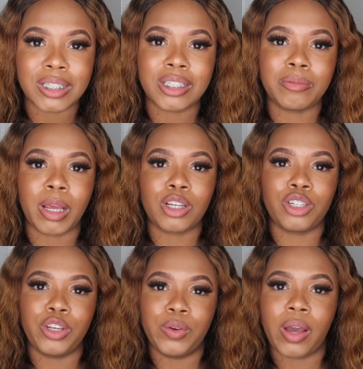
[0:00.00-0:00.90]
just make
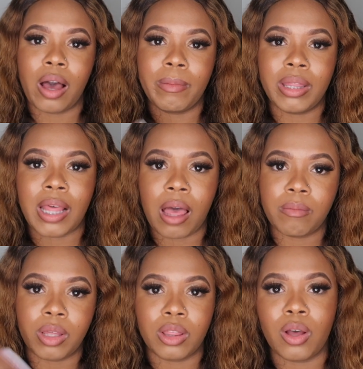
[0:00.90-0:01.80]
sure you comment that
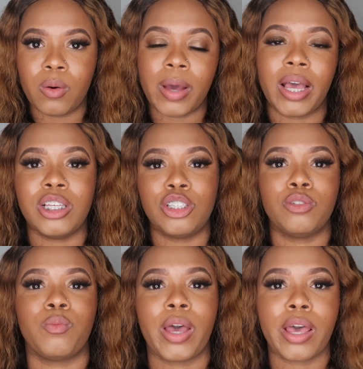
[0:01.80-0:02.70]
below as
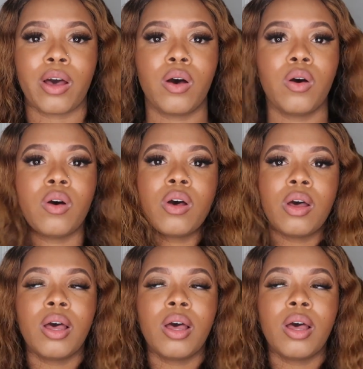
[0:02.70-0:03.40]
well.